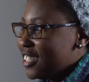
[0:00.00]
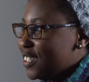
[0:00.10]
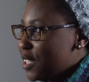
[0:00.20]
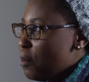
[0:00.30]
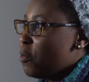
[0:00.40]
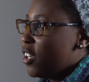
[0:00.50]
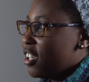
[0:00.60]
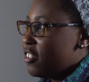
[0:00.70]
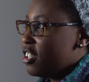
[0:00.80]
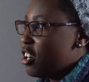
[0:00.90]

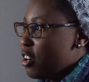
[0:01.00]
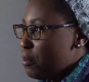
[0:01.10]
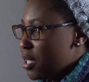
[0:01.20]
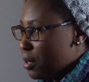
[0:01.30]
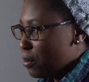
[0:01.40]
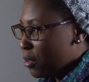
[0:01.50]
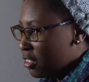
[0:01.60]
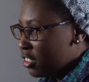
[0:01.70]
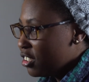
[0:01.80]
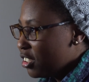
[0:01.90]
somewhere there are people
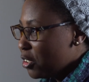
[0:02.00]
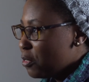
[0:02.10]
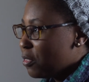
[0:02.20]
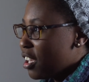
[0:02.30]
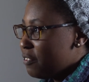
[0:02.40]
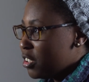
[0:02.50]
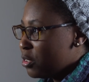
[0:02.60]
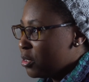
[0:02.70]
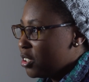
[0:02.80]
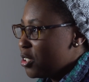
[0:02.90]
who love
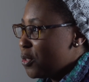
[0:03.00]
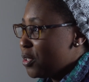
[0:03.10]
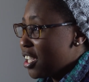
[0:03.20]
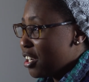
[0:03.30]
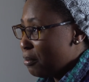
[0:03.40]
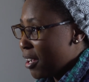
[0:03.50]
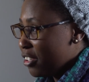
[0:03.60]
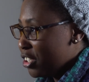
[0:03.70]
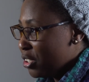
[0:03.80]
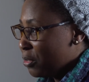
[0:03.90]
you, who care
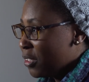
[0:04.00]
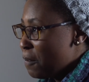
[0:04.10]
about you.